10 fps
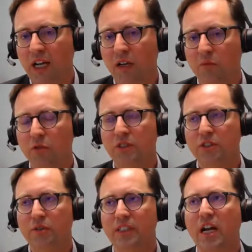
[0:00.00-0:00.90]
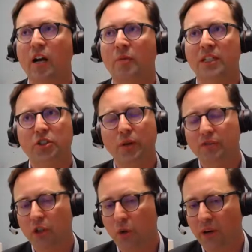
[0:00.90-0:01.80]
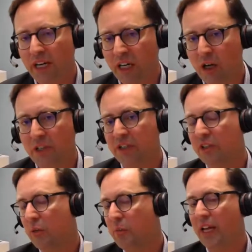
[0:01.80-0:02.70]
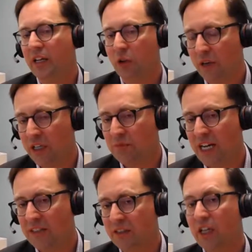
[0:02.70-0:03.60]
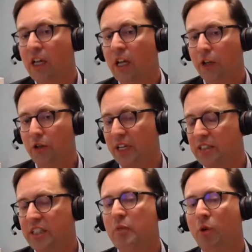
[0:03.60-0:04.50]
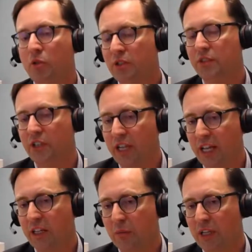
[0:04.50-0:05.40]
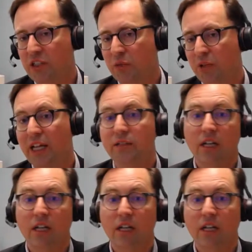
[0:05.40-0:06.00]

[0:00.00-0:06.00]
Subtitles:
move into retirement, you have a lower income, and you're going to pay a lower income tax, you'll get to keep most of your Canada Pension Plan.